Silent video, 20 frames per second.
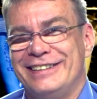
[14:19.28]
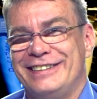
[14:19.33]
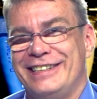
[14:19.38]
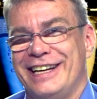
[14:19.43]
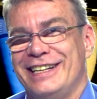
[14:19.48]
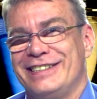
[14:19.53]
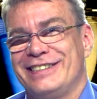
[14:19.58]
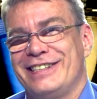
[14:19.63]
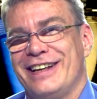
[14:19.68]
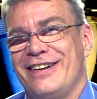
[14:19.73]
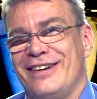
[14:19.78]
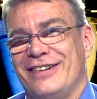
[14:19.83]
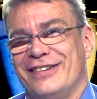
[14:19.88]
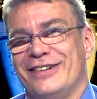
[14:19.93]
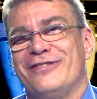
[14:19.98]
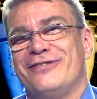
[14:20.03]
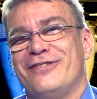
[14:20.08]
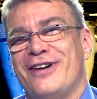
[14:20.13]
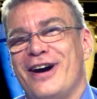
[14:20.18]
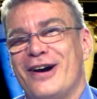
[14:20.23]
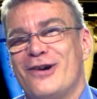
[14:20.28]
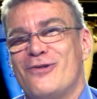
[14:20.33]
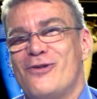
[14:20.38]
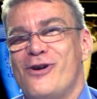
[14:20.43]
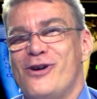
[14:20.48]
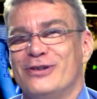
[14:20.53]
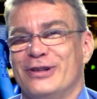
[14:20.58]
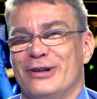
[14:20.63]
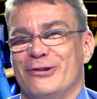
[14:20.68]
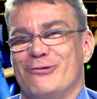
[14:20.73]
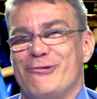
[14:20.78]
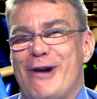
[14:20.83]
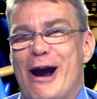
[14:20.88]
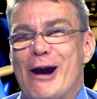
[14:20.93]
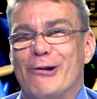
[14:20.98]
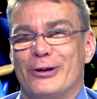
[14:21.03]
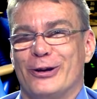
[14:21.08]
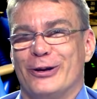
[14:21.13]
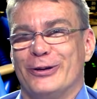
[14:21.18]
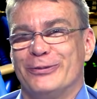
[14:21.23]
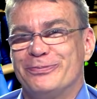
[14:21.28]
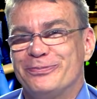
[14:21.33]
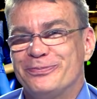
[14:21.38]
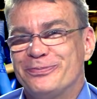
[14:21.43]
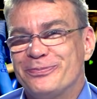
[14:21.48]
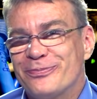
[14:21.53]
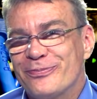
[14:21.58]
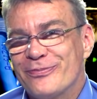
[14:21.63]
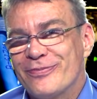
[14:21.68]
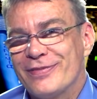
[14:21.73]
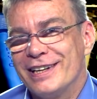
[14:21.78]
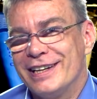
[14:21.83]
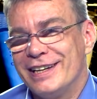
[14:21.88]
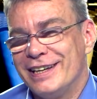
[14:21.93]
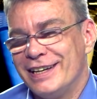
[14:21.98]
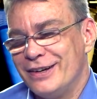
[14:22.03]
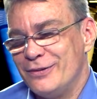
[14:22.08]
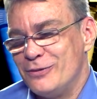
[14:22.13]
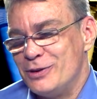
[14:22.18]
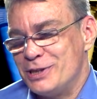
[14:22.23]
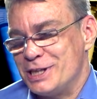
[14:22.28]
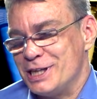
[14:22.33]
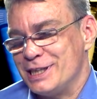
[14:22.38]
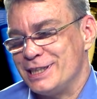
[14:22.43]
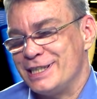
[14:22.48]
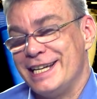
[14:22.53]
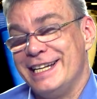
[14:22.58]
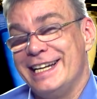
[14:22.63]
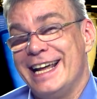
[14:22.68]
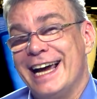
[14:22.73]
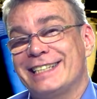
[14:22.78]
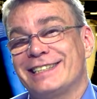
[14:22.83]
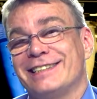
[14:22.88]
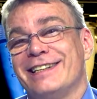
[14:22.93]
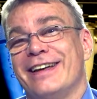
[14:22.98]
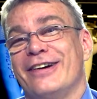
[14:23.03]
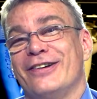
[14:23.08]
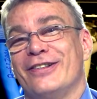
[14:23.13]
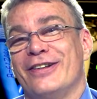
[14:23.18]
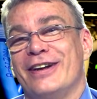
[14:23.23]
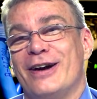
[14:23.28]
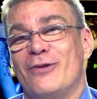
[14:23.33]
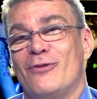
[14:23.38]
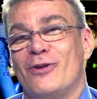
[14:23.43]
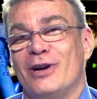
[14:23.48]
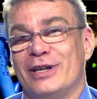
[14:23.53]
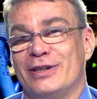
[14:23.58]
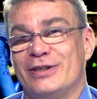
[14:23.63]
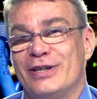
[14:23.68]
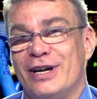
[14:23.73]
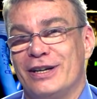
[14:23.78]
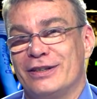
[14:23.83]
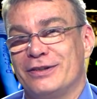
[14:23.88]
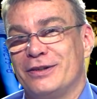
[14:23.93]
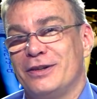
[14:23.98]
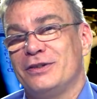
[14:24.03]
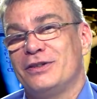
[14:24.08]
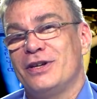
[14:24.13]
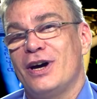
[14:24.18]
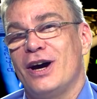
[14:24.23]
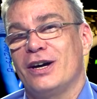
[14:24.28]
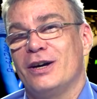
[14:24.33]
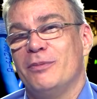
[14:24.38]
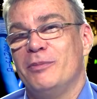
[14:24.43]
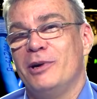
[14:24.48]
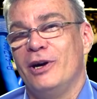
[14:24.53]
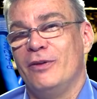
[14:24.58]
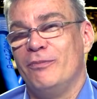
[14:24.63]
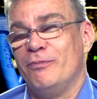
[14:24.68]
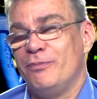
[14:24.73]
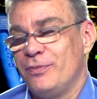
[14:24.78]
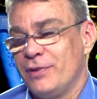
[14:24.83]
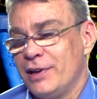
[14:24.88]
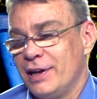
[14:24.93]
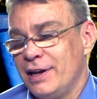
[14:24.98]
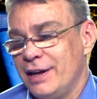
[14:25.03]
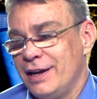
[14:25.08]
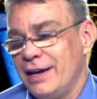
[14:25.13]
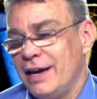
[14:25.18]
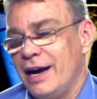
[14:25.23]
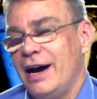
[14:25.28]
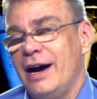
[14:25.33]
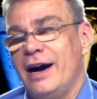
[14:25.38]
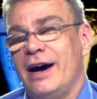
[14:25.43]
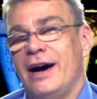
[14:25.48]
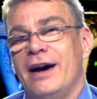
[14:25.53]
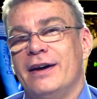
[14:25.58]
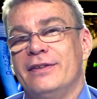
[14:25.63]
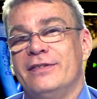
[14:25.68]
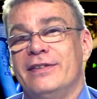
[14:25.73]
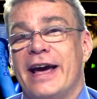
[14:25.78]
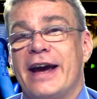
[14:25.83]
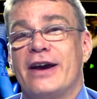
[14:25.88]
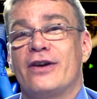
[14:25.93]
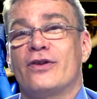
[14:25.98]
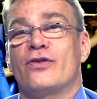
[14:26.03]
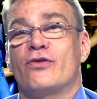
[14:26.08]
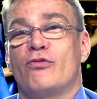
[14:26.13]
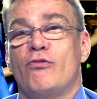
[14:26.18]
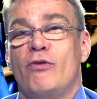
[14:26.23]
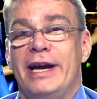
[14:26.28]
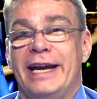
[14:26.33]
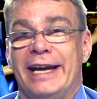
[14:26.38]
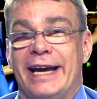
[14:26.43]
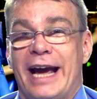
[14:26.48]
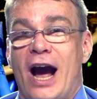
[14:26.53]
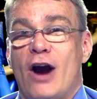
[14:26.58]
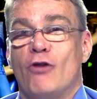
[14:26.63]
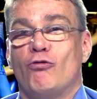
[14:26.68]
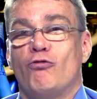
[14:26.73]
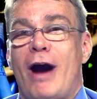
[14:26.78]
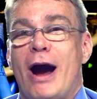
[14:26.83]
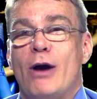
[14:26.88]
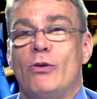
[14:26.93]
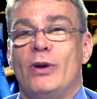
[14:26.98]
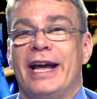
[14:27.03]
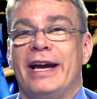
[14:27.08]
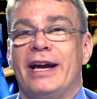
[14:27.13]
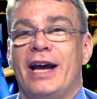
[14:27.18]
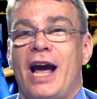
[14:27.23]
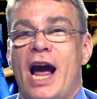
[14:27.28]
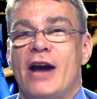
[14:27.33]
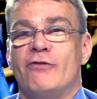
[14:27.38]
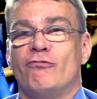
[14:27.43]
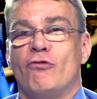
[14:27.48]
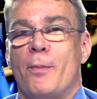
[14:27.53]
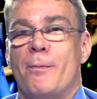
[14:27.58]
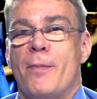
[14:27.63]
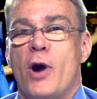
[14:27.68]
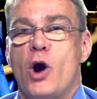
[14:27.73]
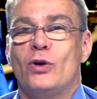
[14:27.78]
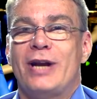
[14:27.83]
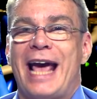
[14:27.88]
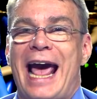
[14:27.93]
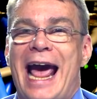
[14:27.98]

you change that on the firewall and the router which is the next layer that I want to talk, talk about. Uh, layer three, routing and remote